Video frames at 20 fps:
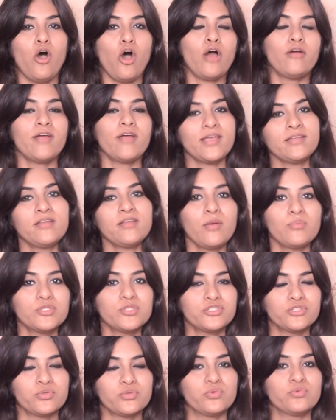Alright,
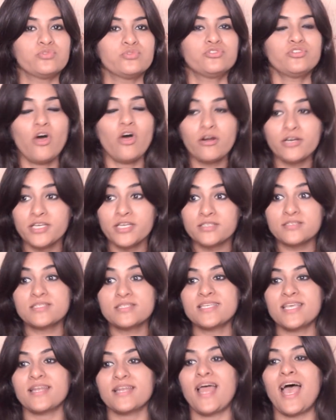number two.
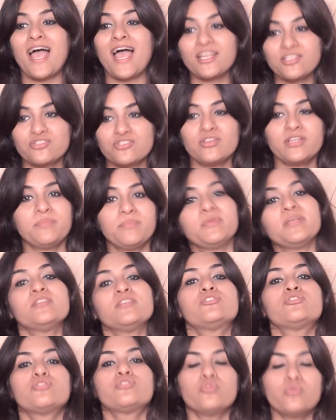Taurians can actually
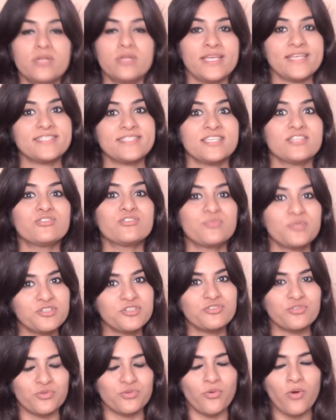be too lazy to
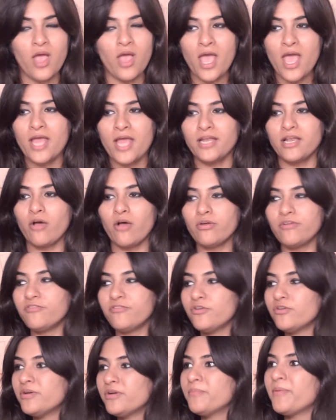be true. Now
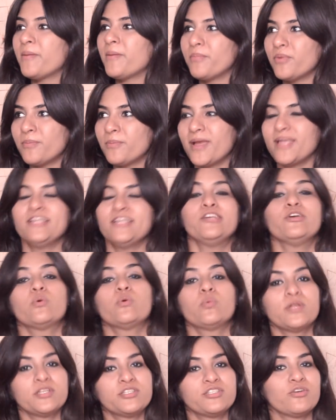if you remember my
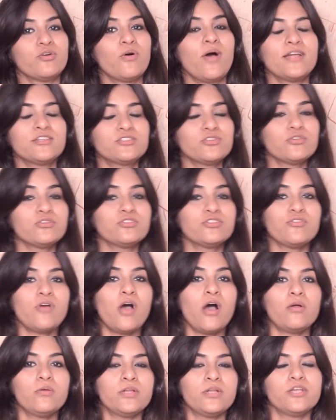Leo video, I told you
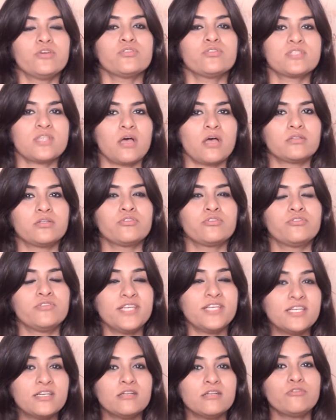how Leos are the
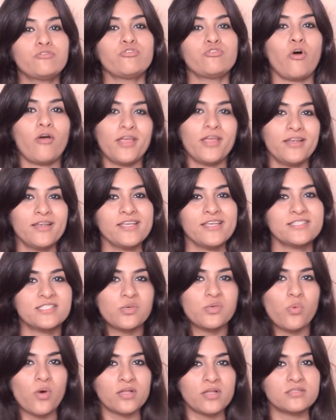regal, royal,
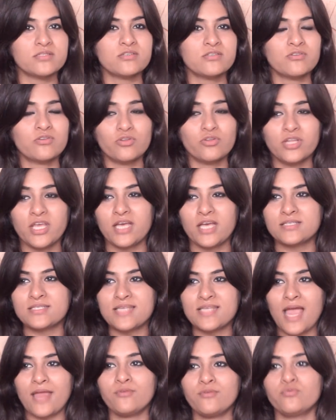lazy ones. You know, they
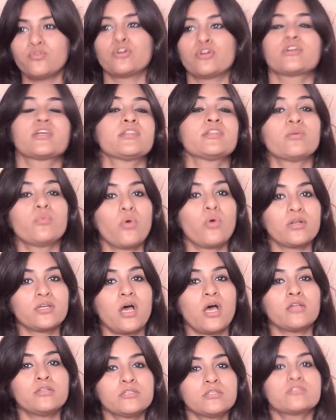assign work and they want
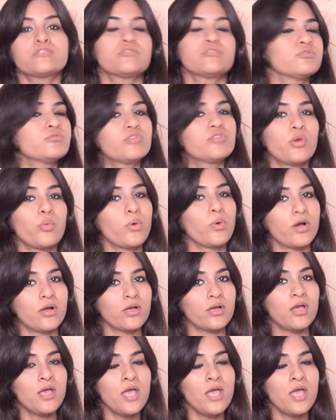others to do their work.